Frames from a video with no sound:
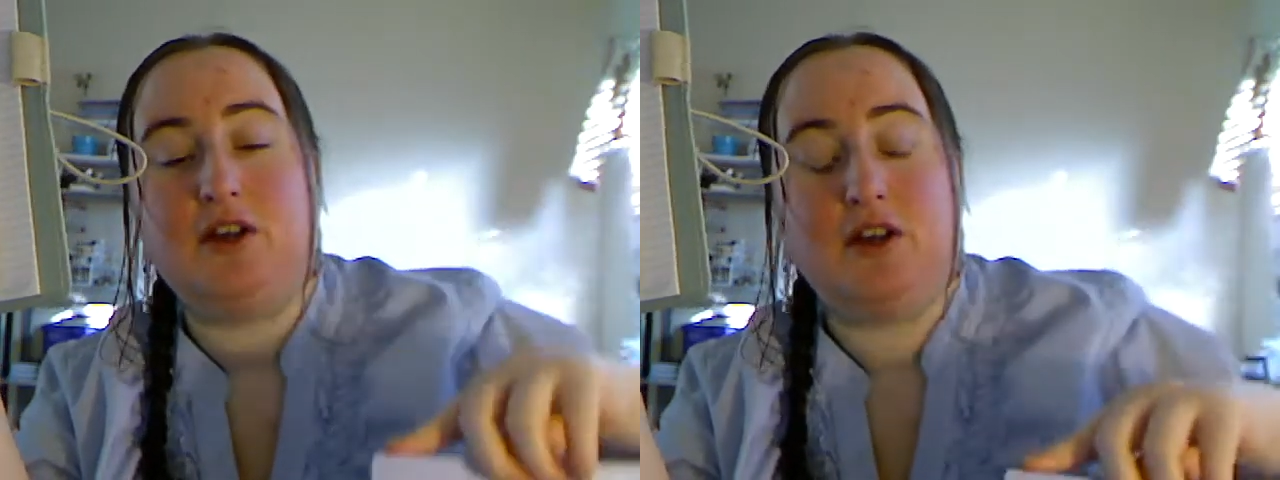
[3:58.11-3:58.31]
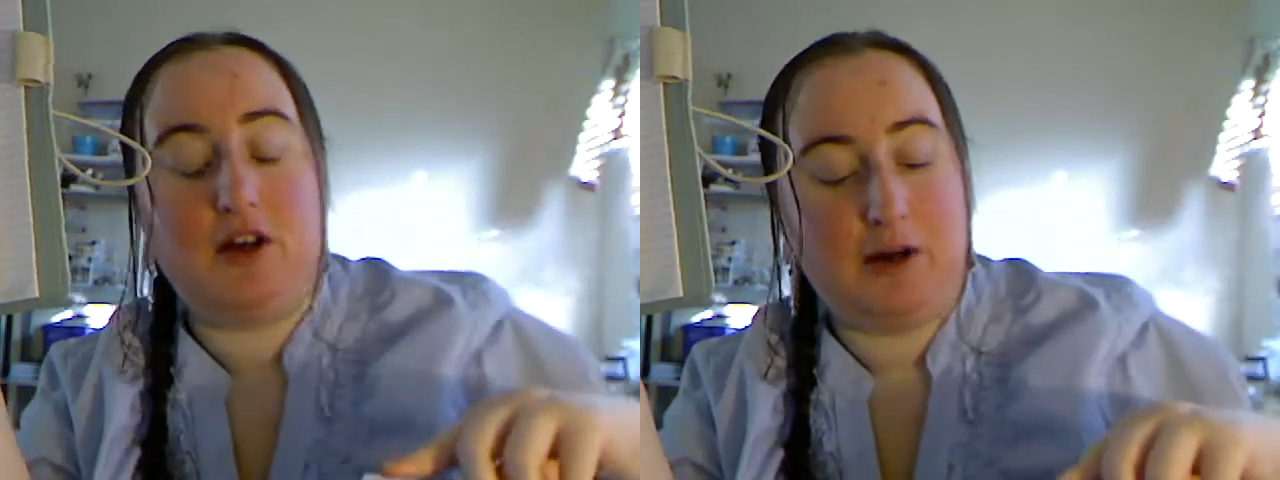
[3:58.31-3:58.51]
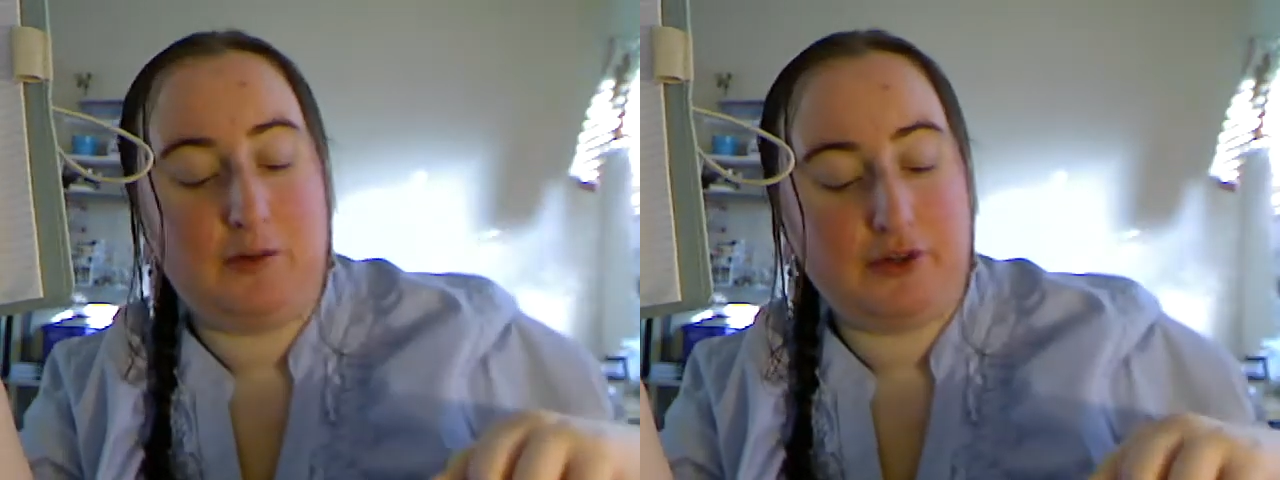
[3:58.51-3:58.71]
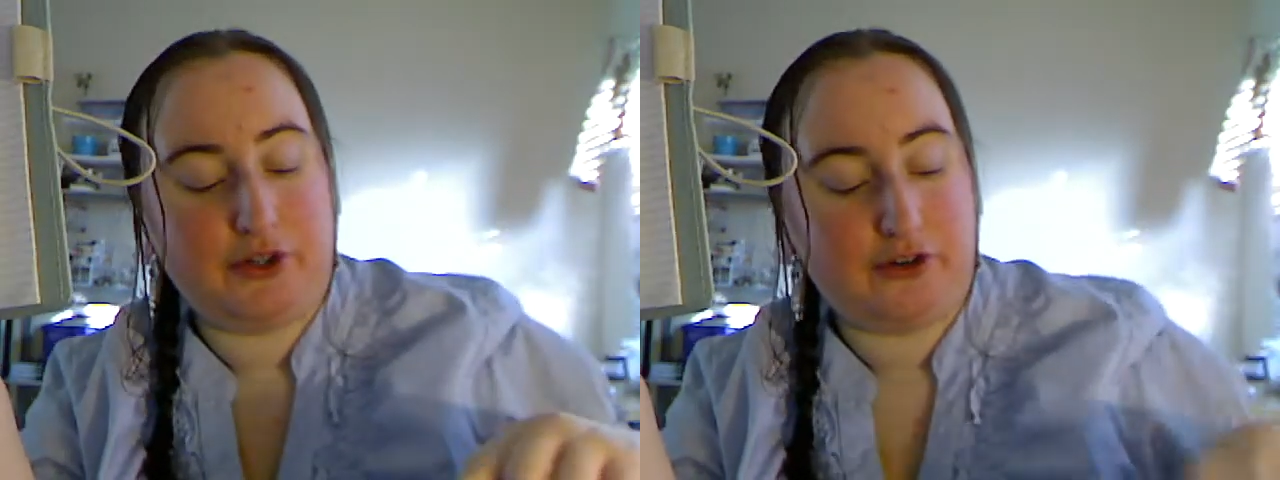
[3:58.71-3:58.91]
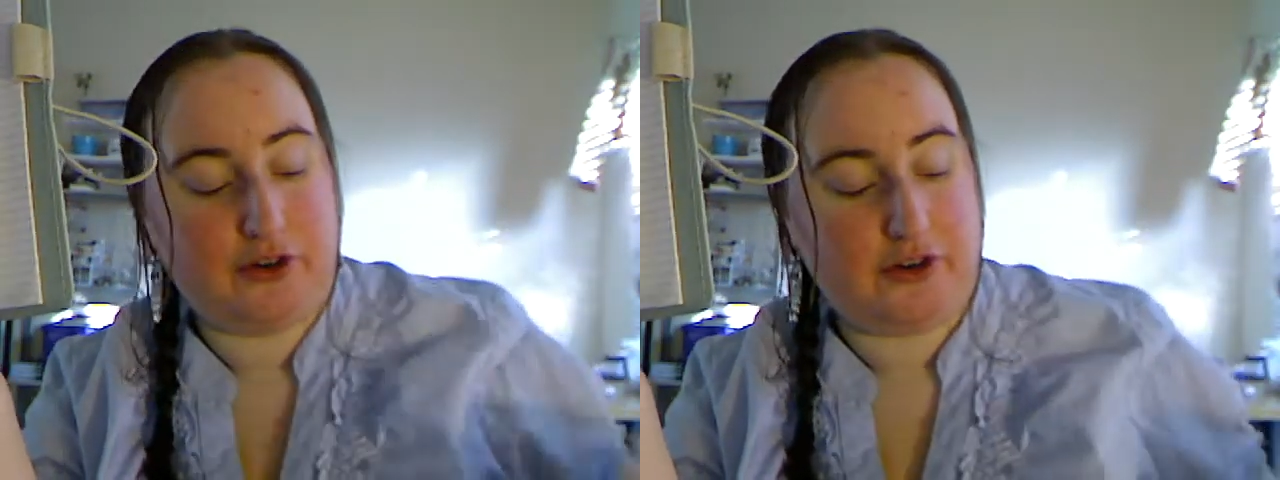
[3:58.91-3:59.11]
I want to
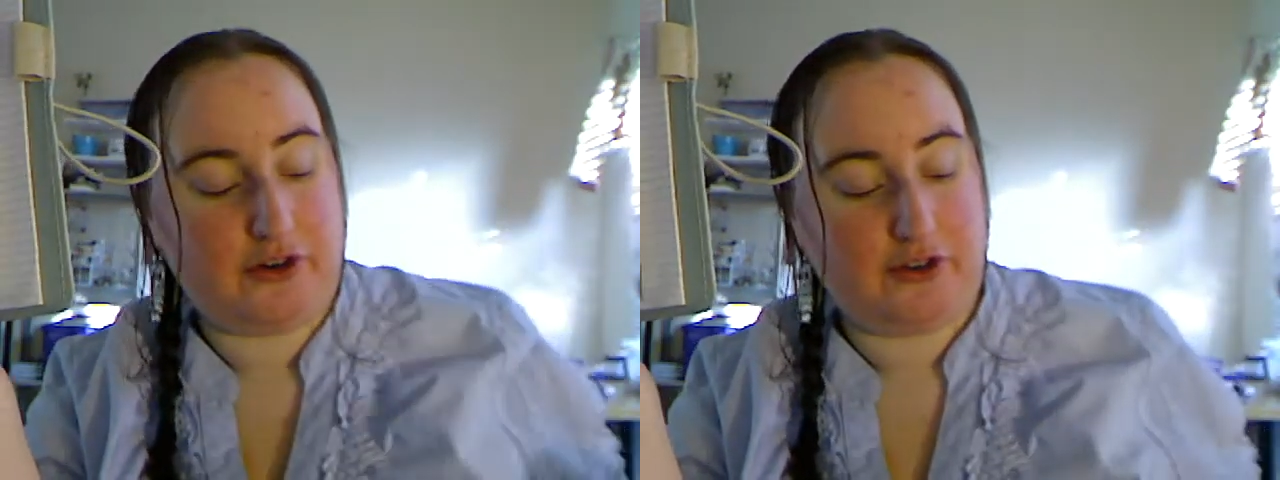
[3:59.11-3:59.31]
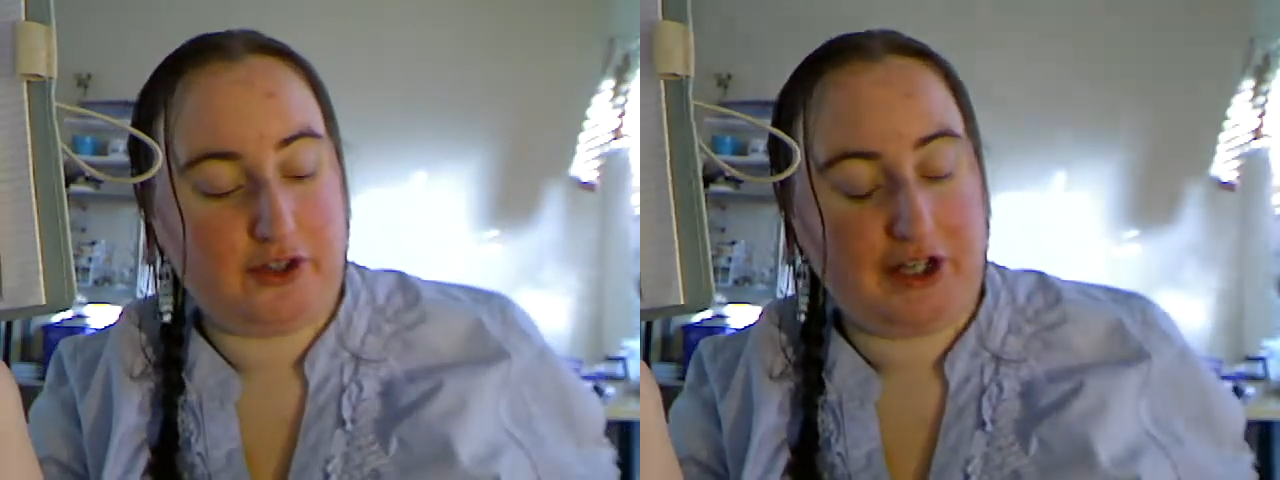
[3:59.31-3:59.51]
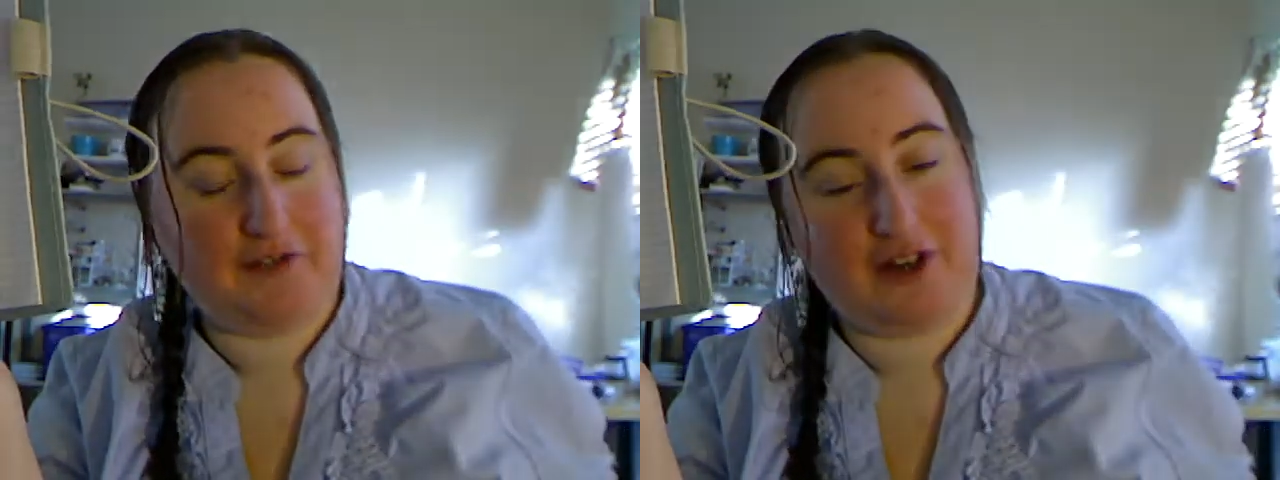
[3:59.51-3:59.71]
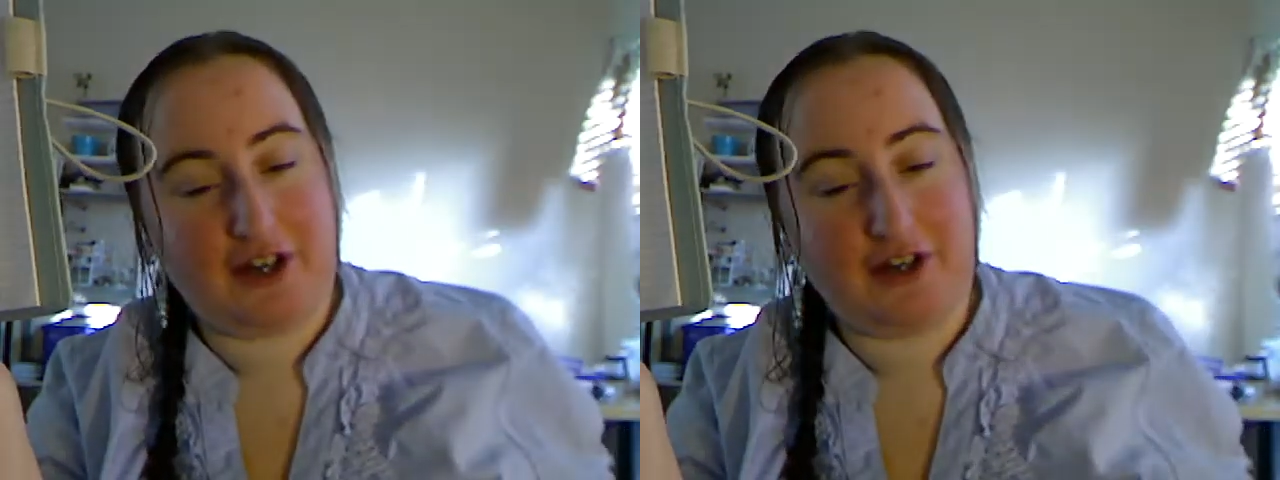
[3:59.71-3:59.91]
know if I